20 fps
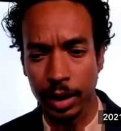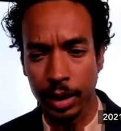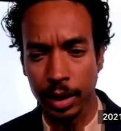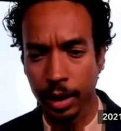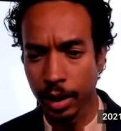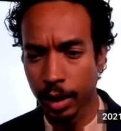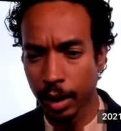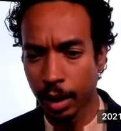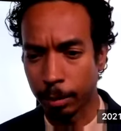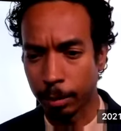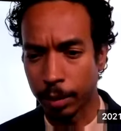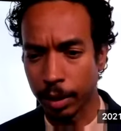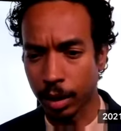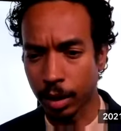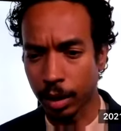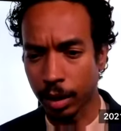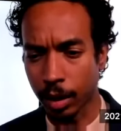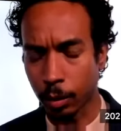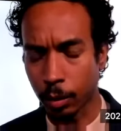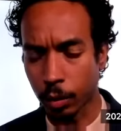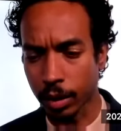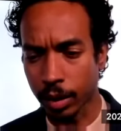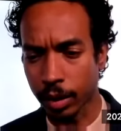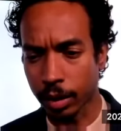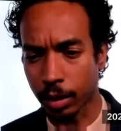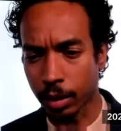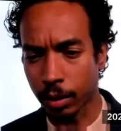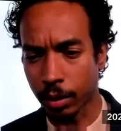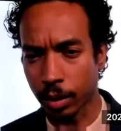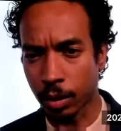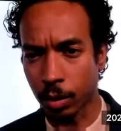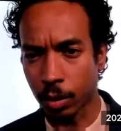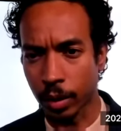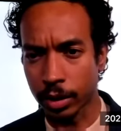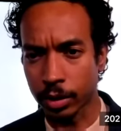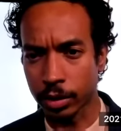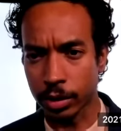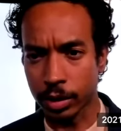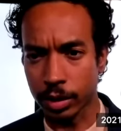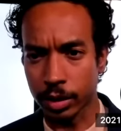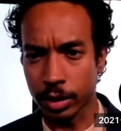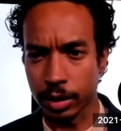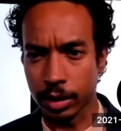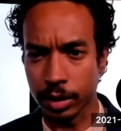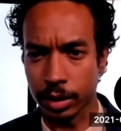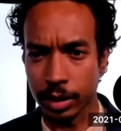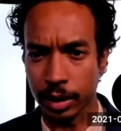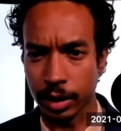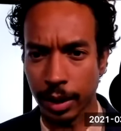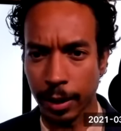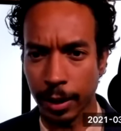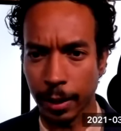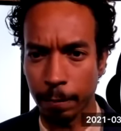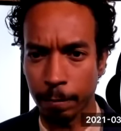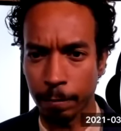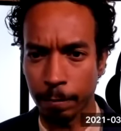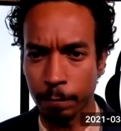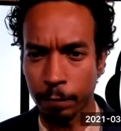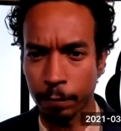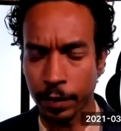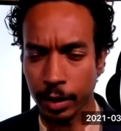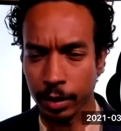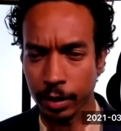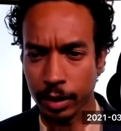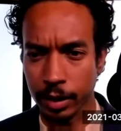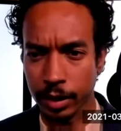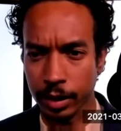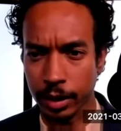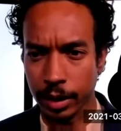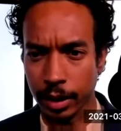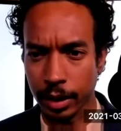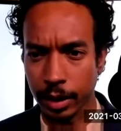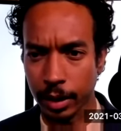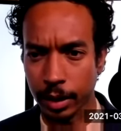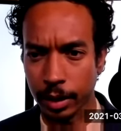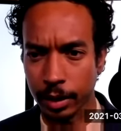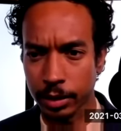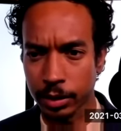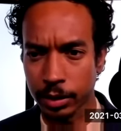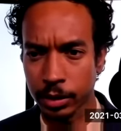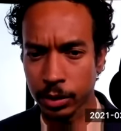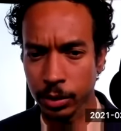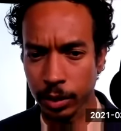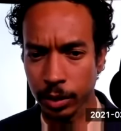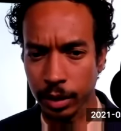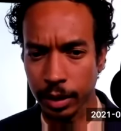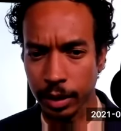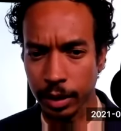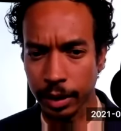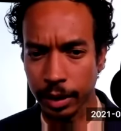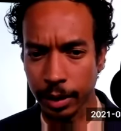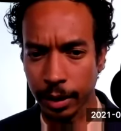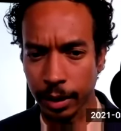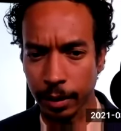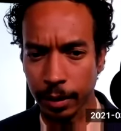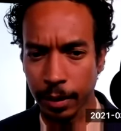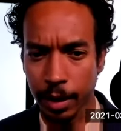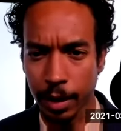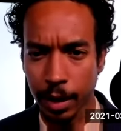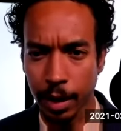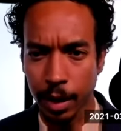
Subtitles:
Mm-hmm. Bill, we're gonna go to questions fairly shortly here,